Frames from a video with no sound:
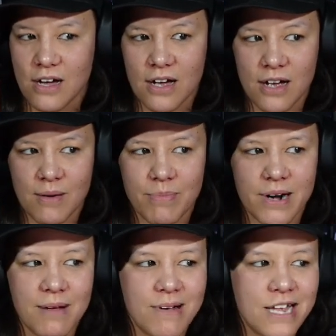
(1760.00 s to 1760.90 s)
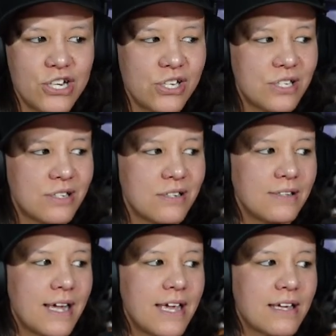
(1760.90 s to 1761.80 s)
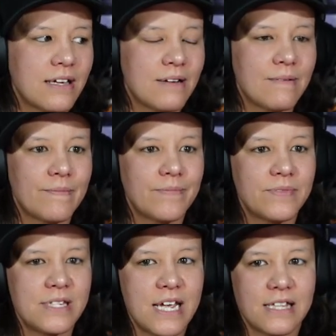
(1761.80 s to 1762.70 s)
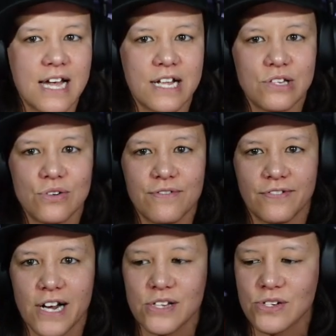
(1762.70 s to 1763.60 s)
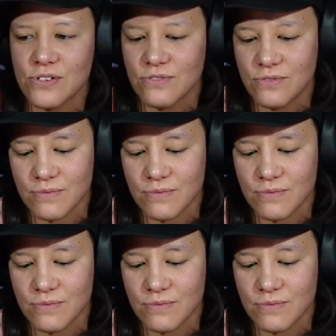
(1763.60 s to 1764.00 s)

Uh but I might just like take that to a friend's